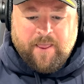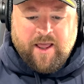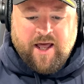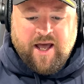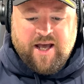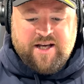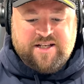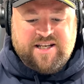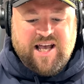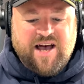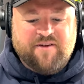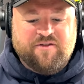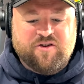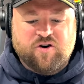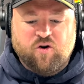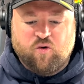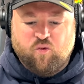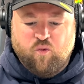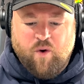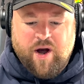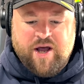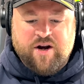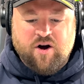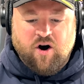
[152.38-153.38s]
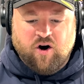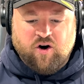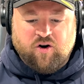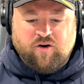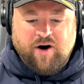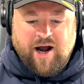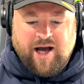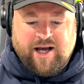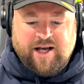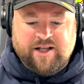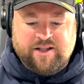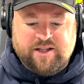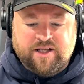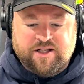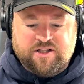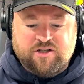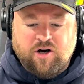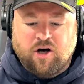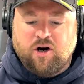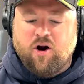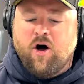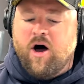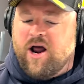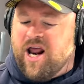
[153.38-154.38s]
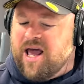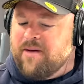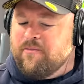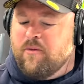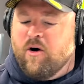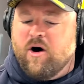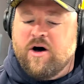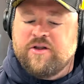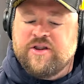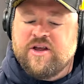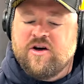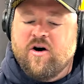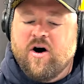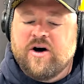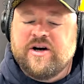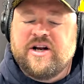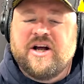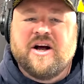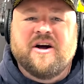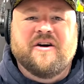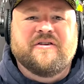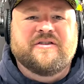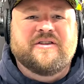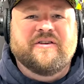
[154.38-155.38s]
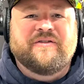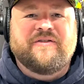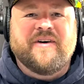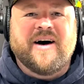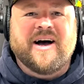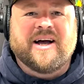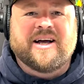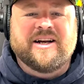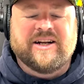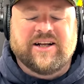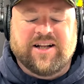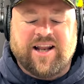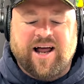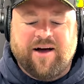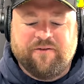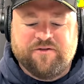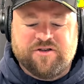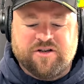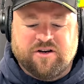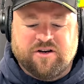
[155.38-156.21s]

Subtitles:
He's having a red hot crack at this. I don't mind the idea of the fucking gloves